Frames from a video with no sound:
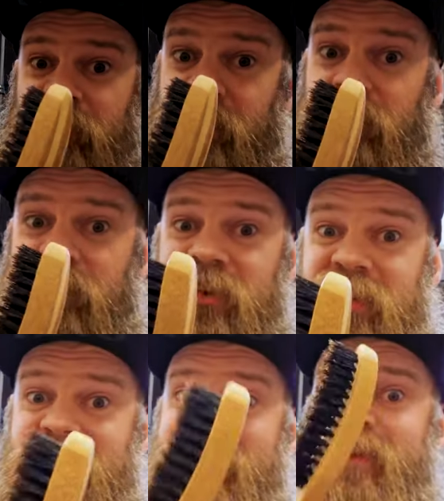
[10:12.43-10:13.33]
favourite
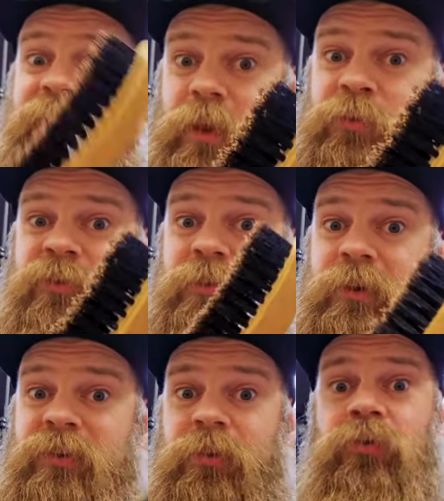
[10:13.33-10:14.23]
reason is the thousands of
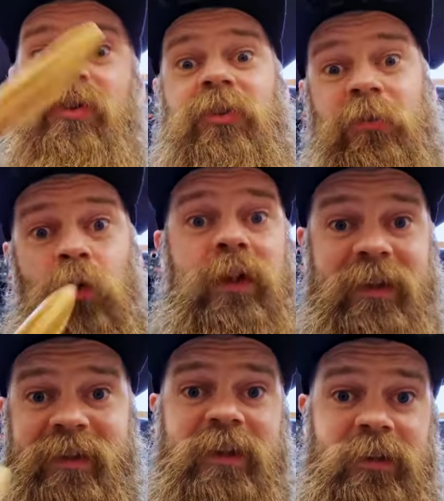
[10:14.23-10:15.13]
bristles exfoliate the
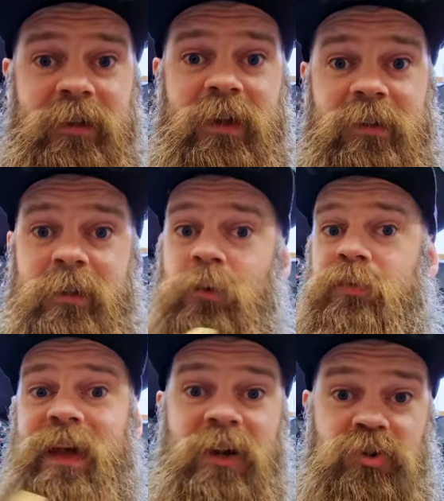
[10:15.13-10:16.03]
skin underneath to
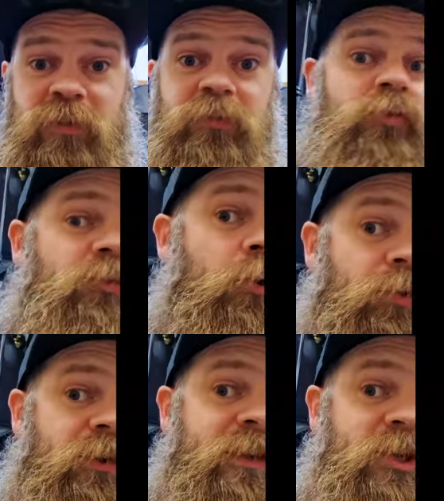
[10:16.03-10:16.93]
remove dandruff, so it's not
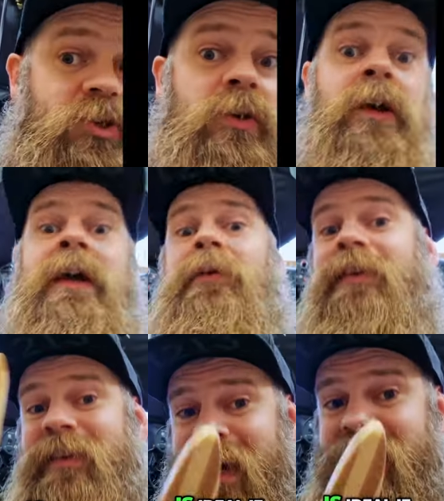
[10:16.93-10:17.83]
on your t-shirt, which
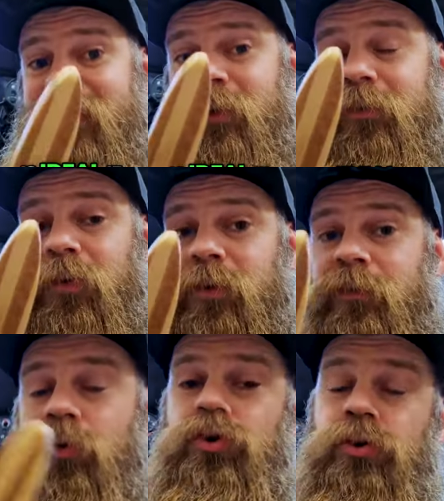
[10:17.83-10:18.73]
is ideal if you're on a
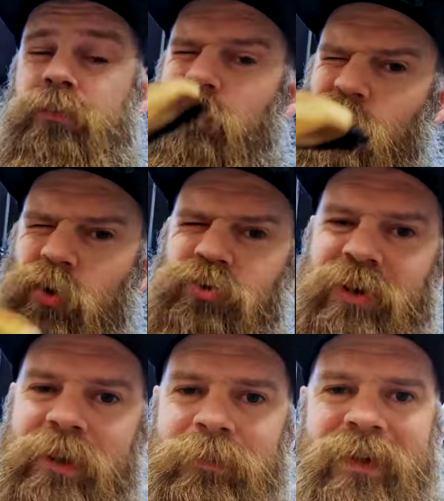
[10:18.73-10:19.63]
photo shoot or
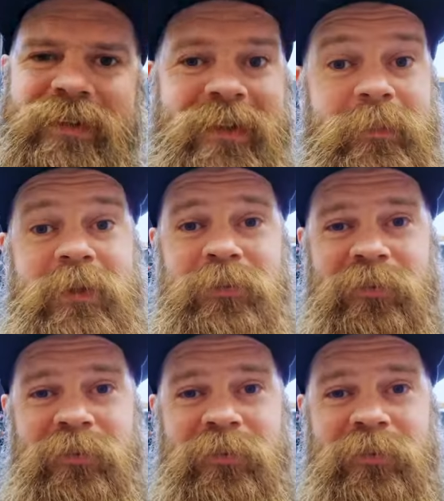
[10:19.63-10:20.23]
trying to impress that special